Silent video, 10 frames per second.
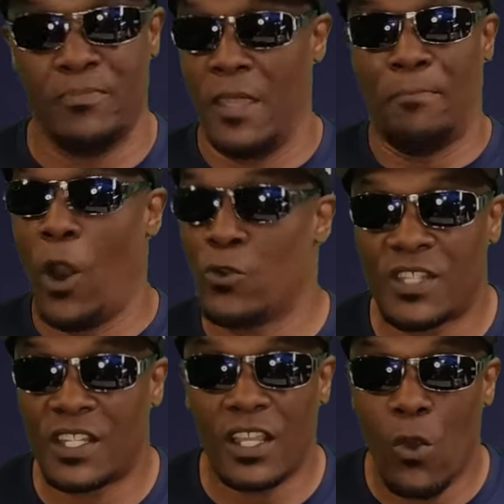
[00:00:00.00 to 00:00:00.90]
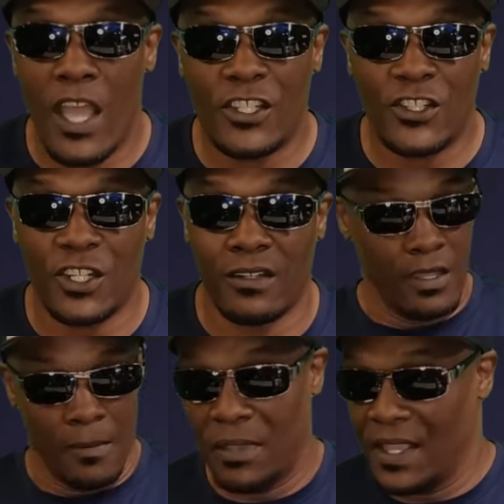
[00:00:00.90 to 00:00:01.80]
it poses the question.
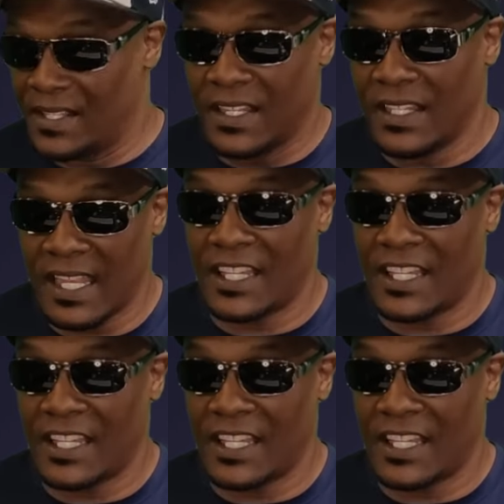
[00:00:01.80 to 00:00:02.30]
Business